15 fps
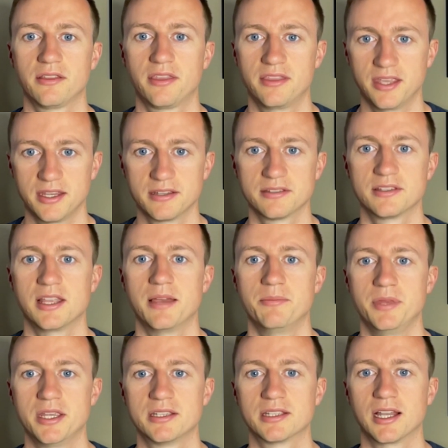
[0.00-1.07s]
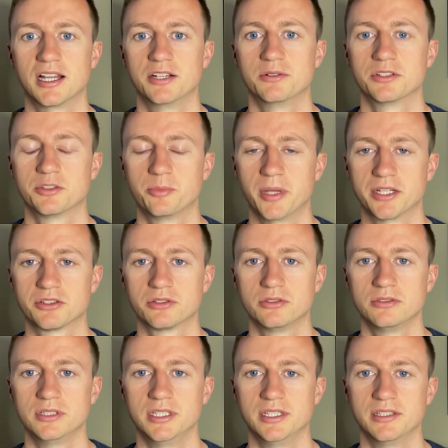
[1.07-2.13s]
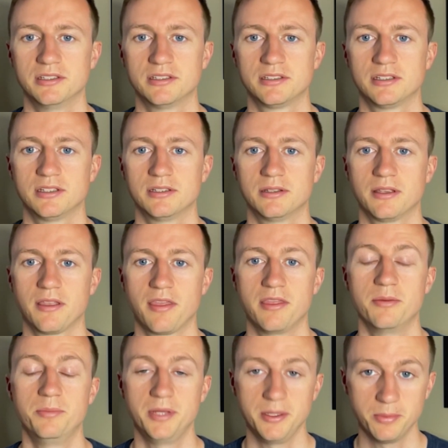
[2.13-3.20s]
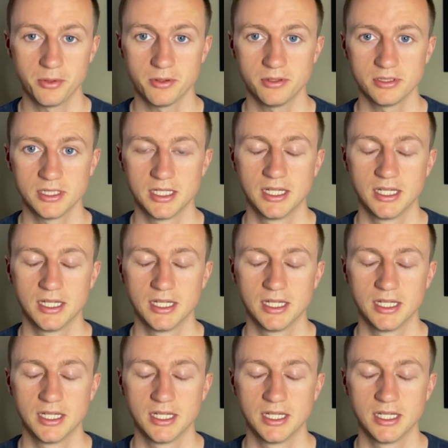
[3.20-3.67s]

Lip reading: things that makes Iowa special is the people.